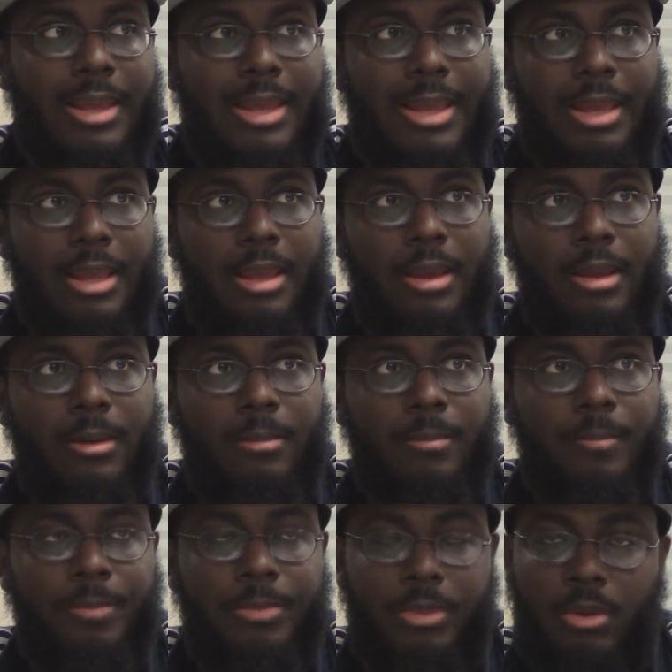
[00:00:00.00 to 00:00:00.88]

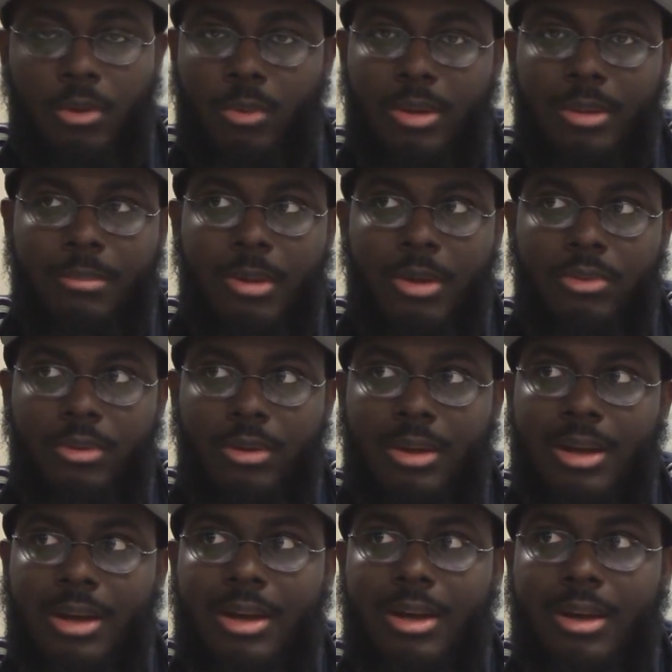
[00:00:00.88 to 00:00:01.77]
And the only major
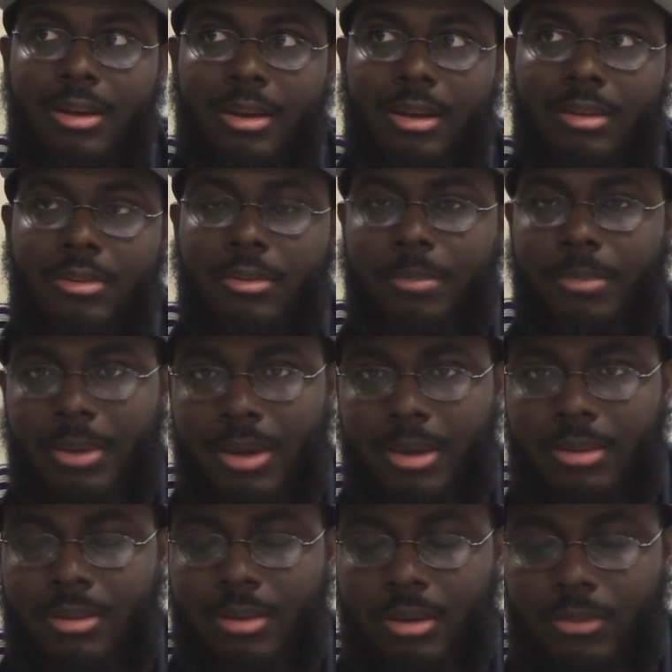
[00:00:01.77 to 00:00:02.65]
con is the
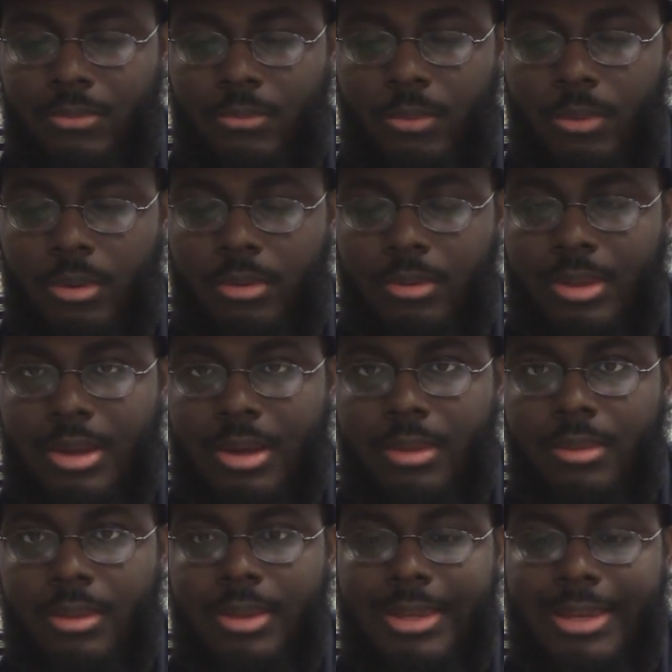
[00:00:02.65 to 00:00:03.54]
pacing as far as
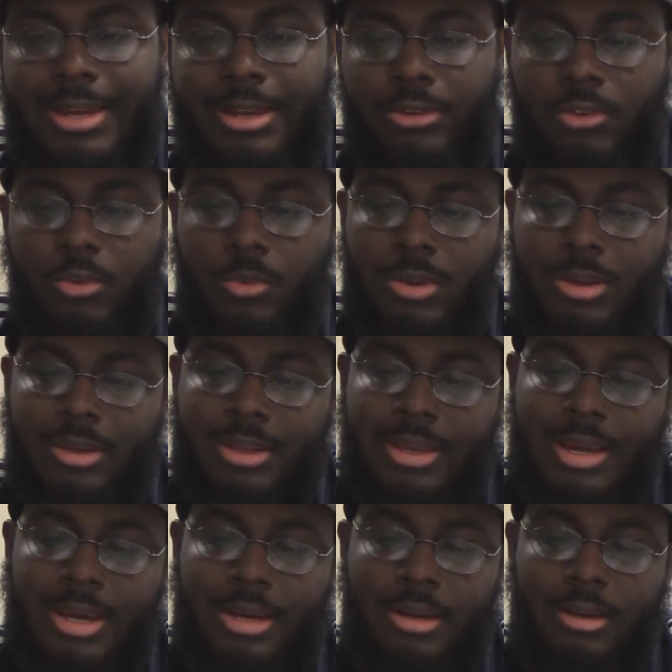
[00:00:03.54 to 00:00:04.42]
how they enter in
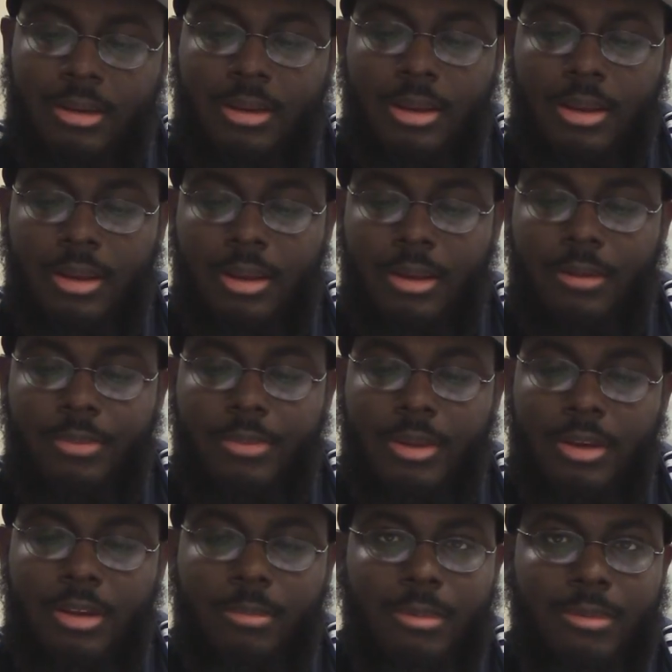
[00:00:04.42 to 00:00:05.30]
canon, and
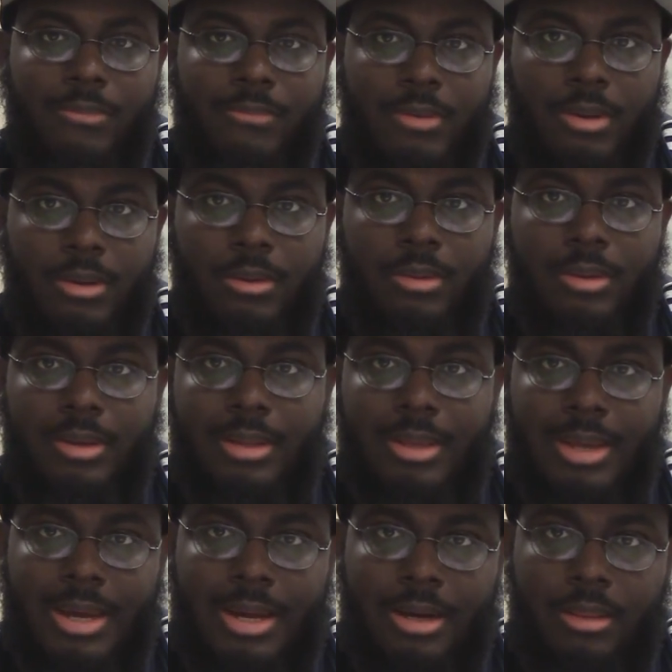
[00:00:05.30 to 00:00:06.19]
then it'd be filler, then
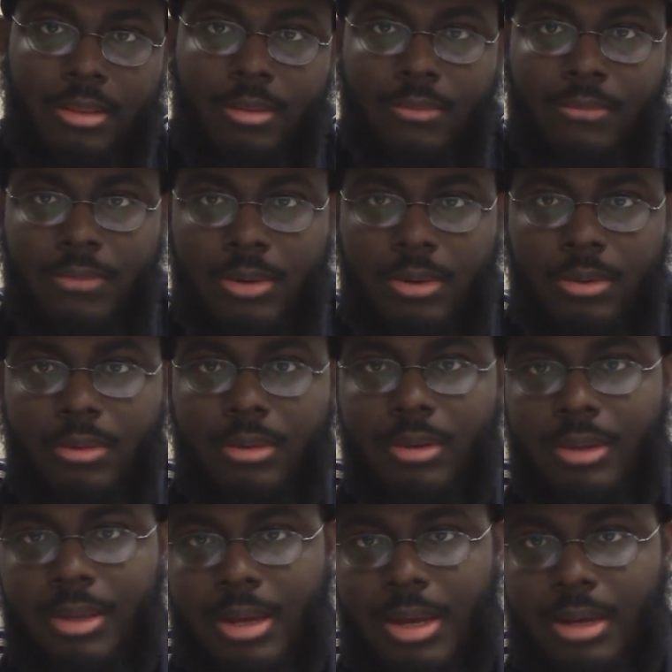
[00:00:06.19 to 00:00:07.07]
canon, then filler,
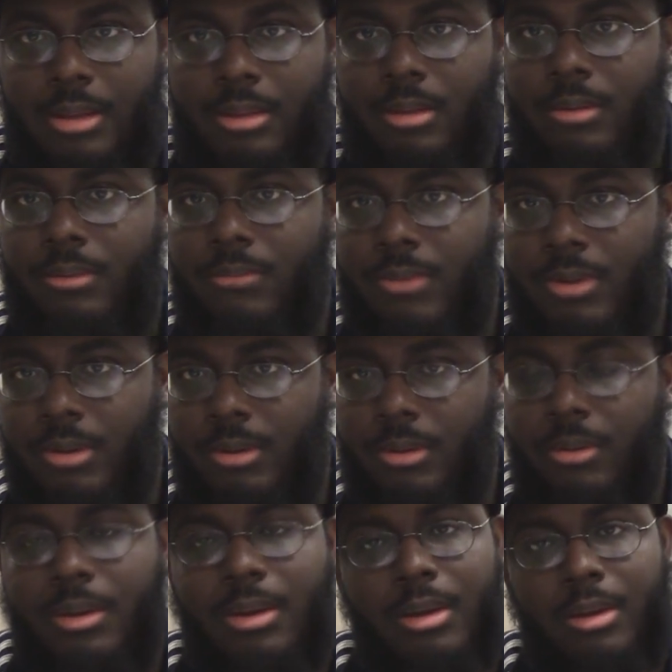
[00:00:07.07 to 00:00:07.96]
then canon, then
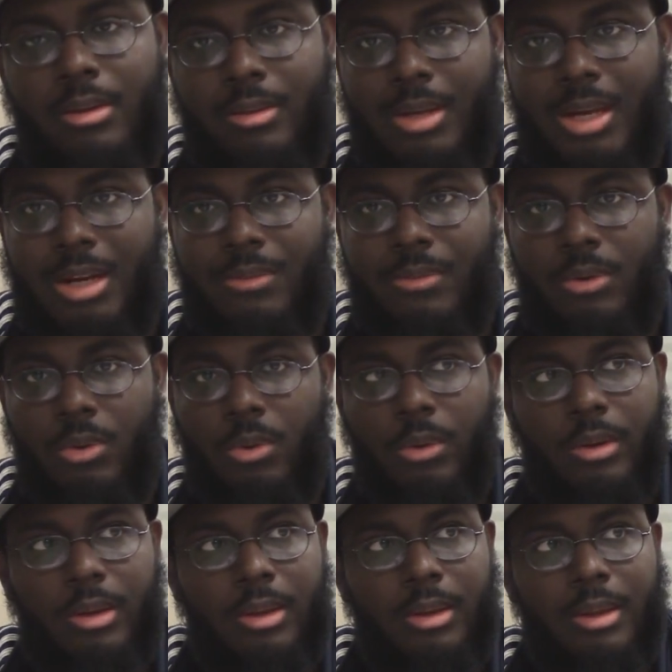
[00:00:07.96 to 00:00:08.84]
filler. It's kind of
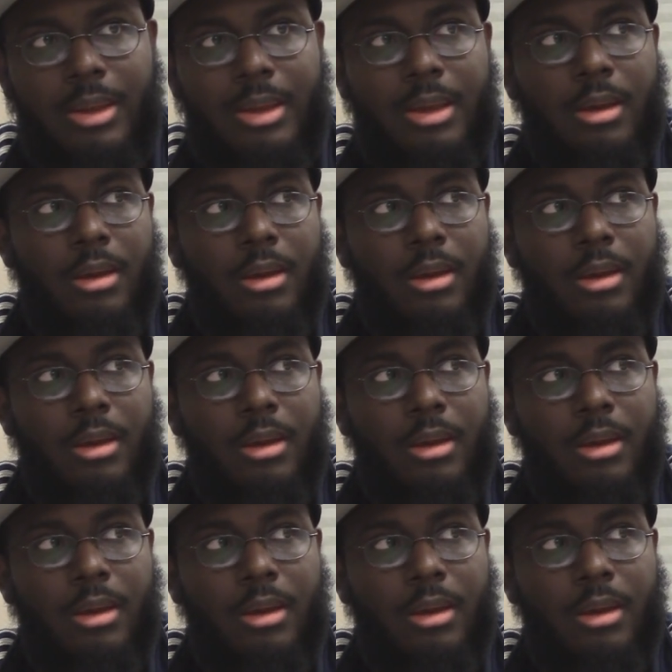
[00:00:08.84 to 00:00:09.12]
annoying.